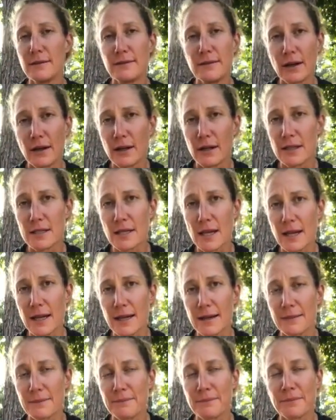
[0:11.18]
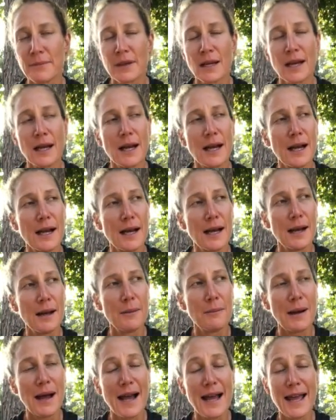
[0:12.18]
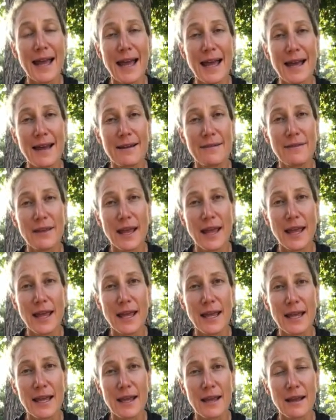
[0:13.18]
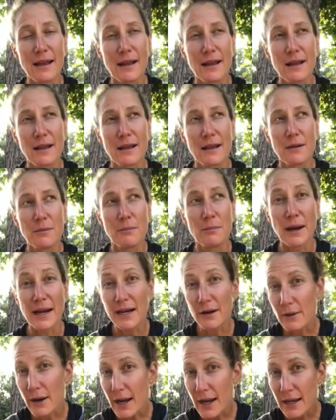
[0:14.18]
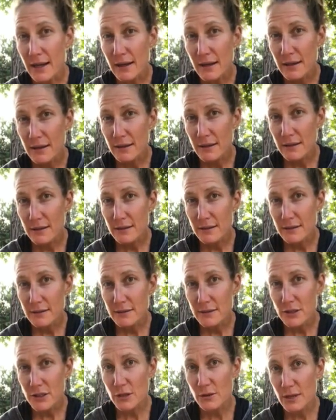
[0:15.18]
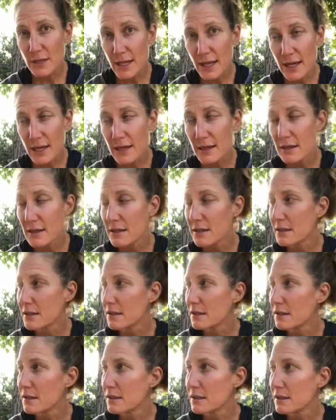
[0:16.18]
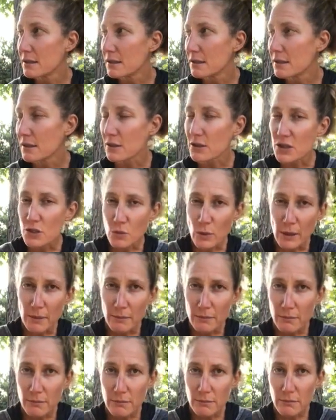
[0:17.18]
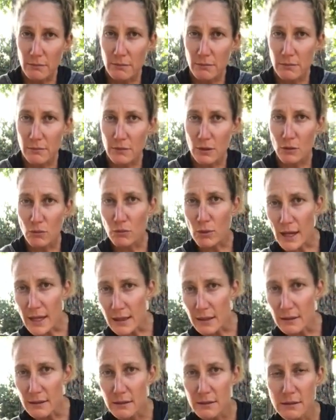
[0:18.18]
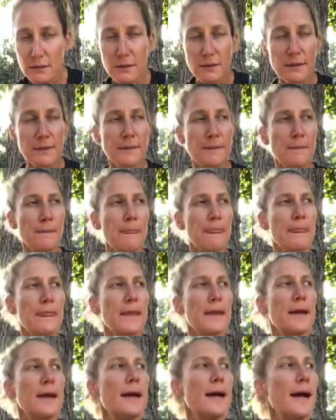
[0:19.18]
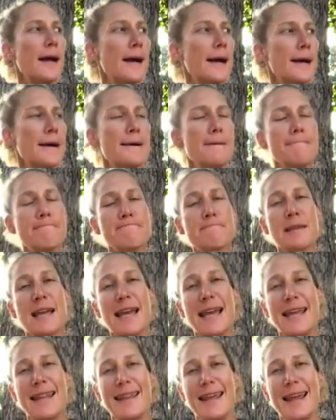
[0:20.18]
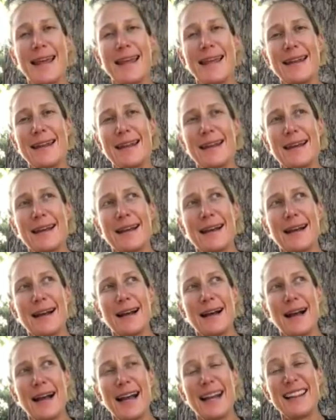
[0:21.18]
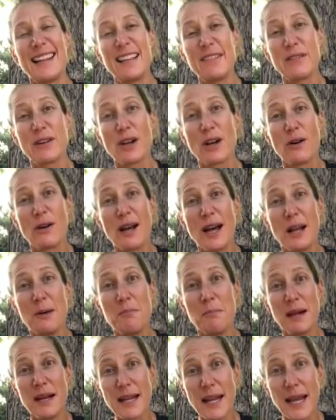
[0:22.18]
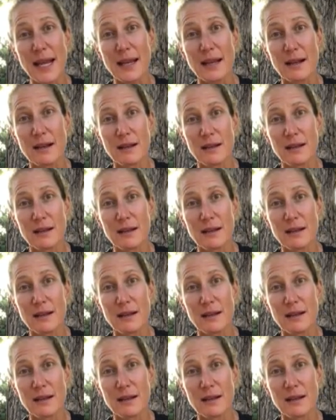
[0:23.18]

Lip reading: Very exciting. I have a bike ride to do today, a little swim, a little run, and then I leave for Kona on Monday.